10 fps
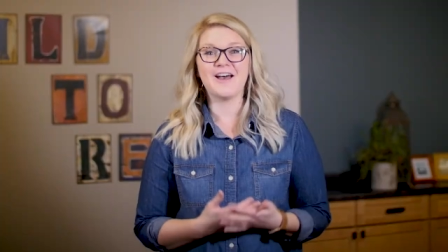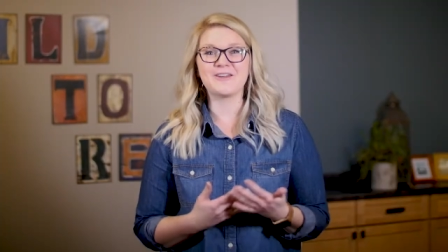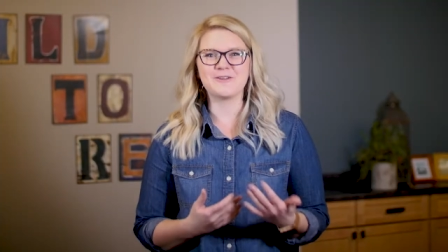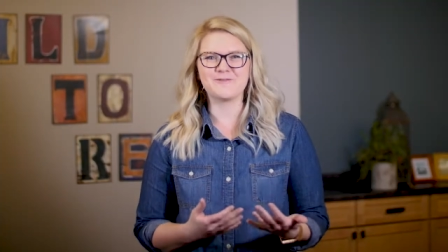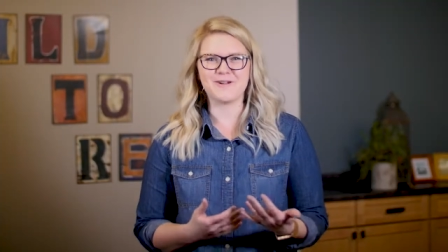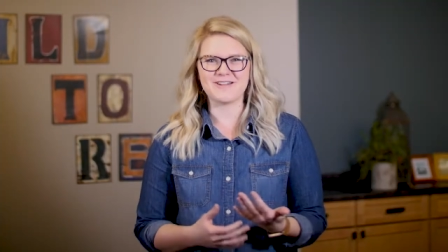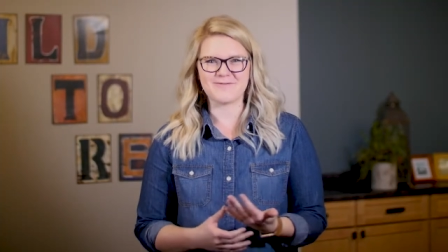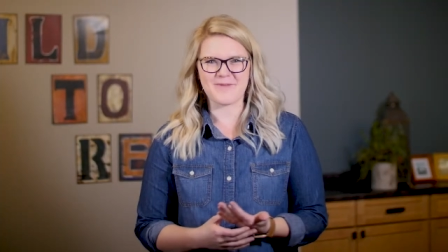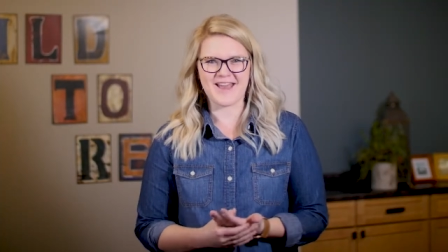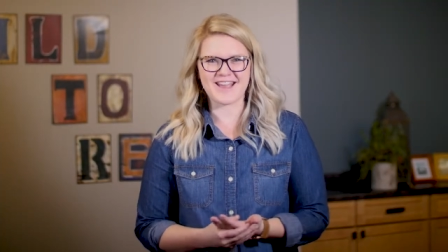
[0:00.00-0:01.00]
A good friend
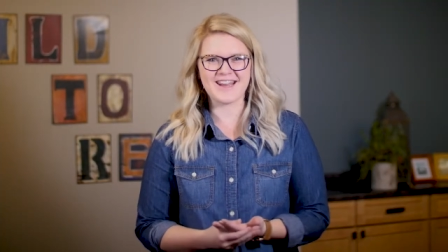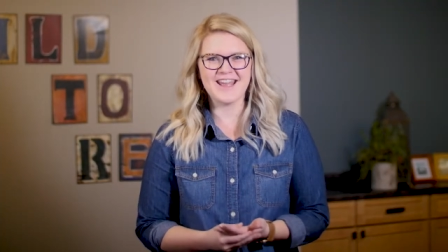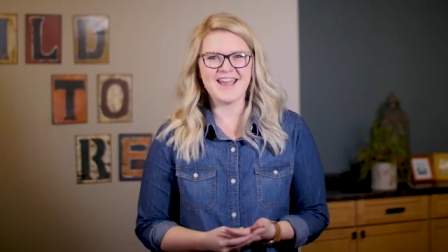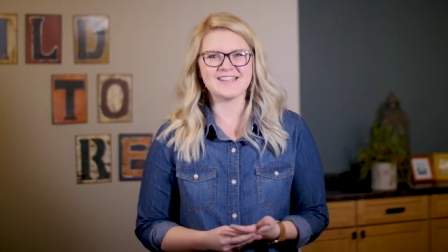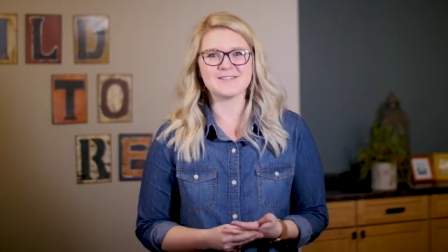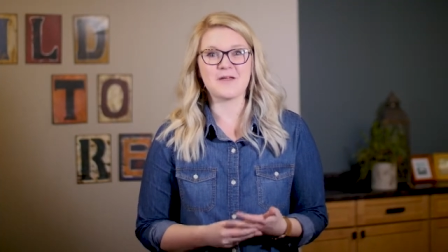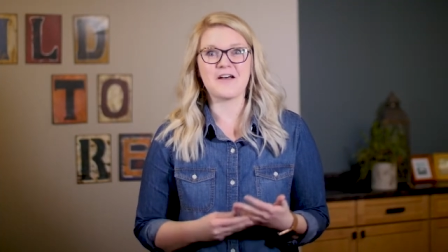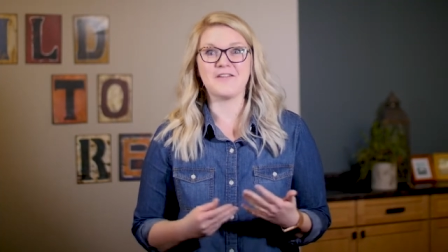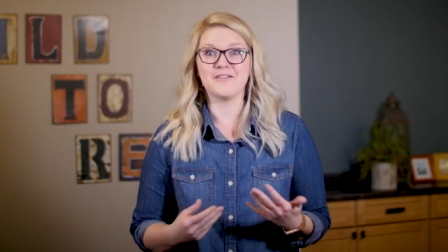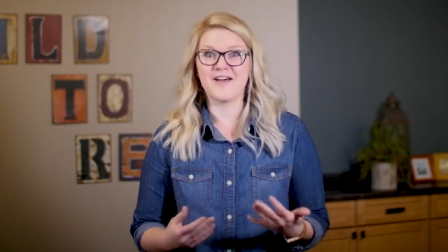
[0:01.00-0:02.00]
of mine has
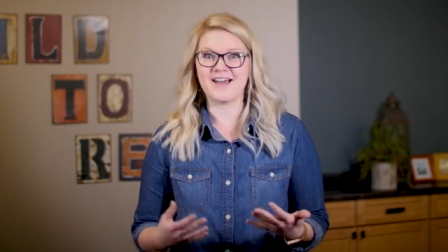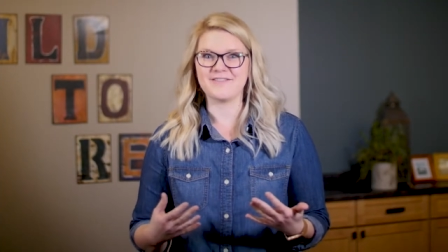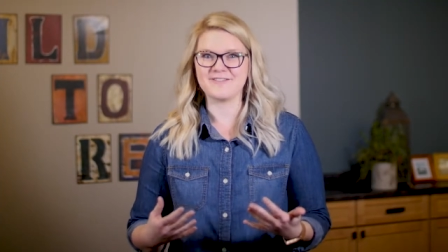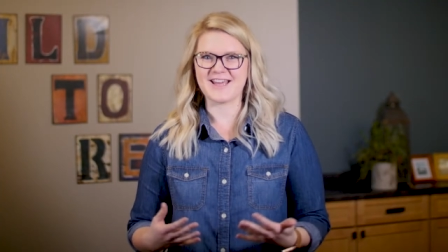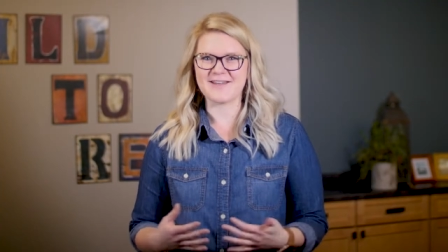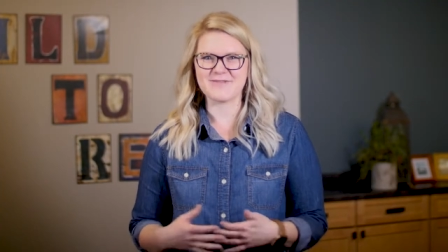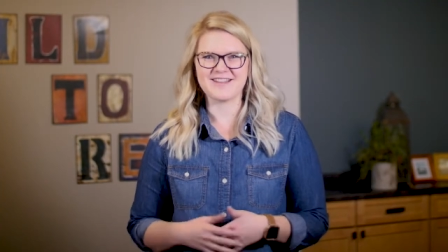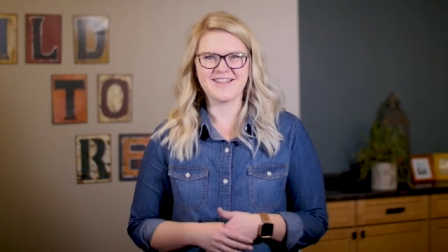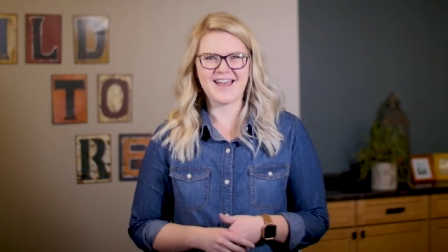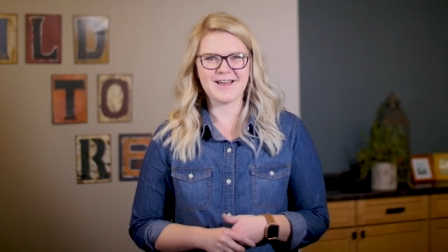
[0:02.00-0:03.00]
spent a lot of time in
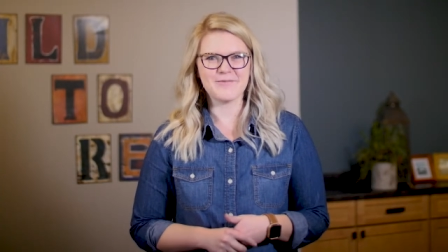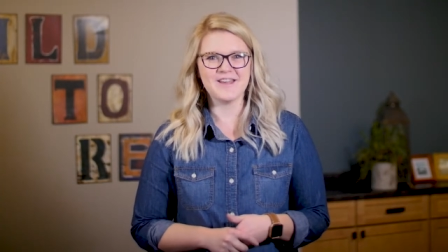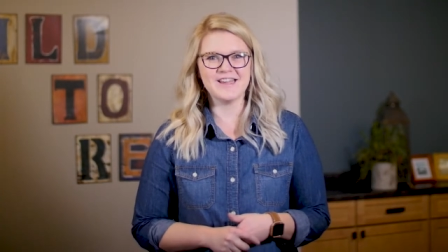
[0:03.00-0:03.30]
a lab